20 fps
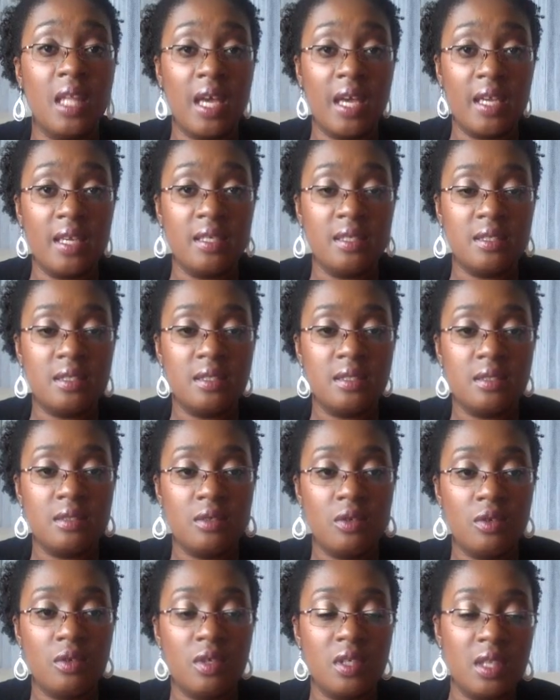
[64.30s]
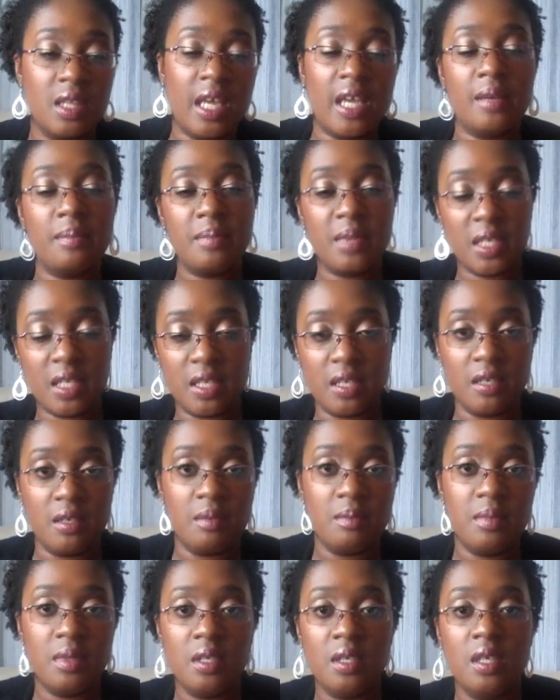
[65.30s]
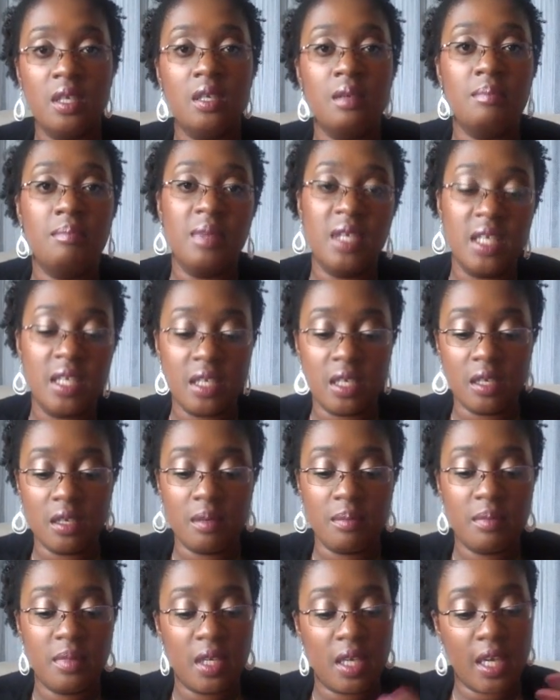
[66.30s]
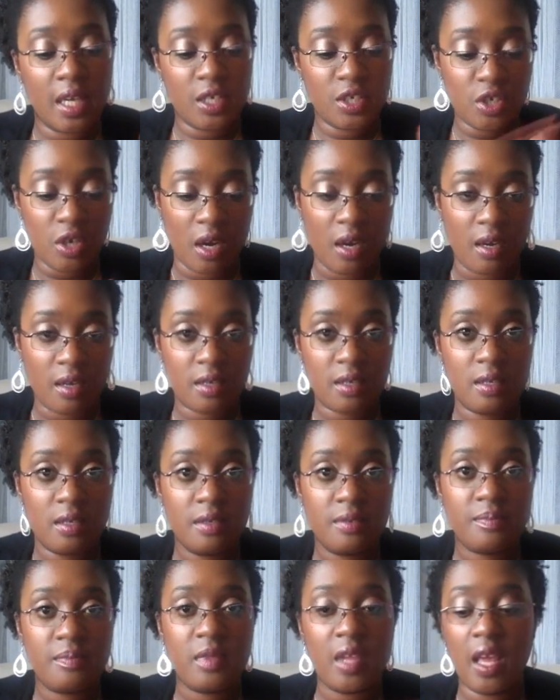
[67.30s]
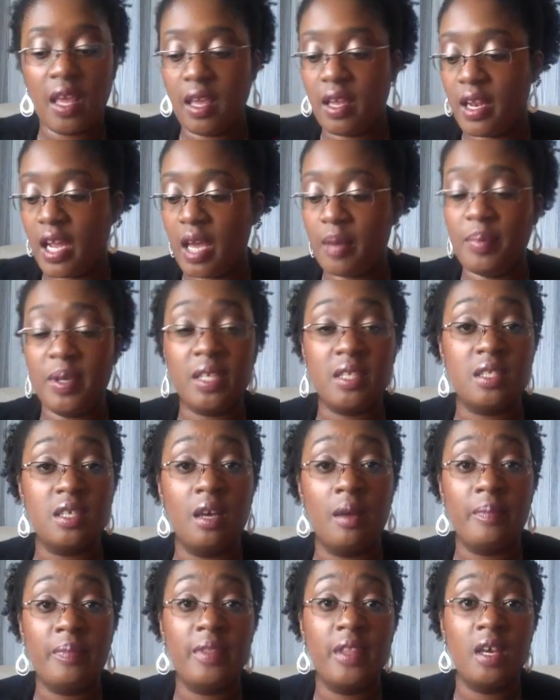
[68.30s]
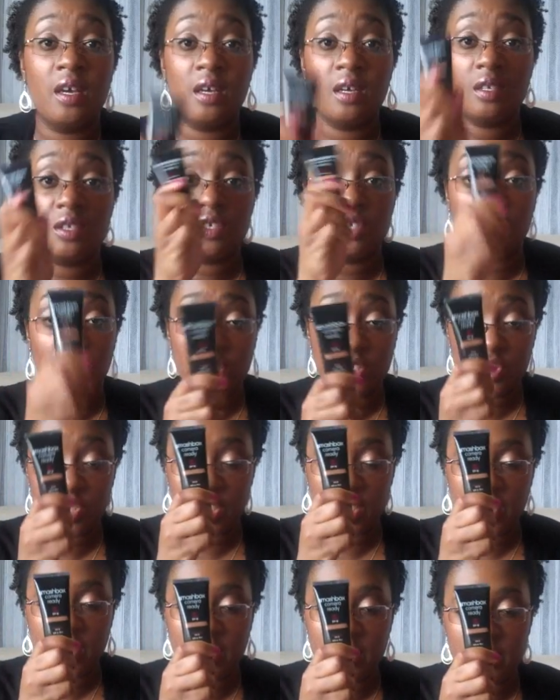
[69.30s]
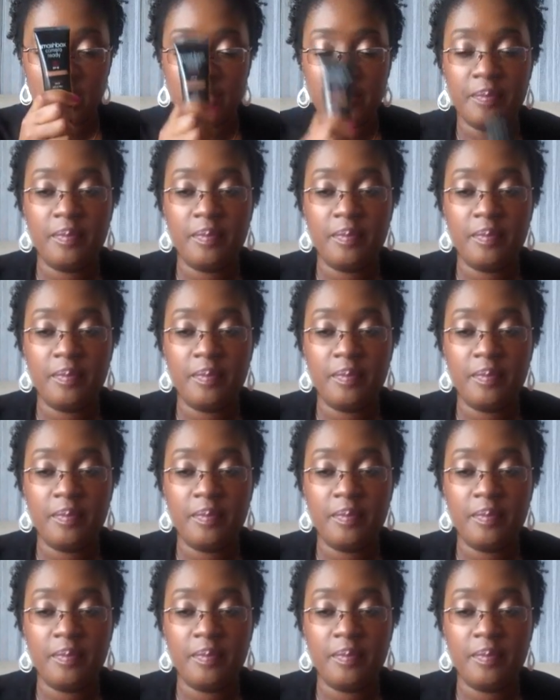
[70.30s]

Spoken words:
light, or light medium, medium, and dark. And I picked up the dark shade.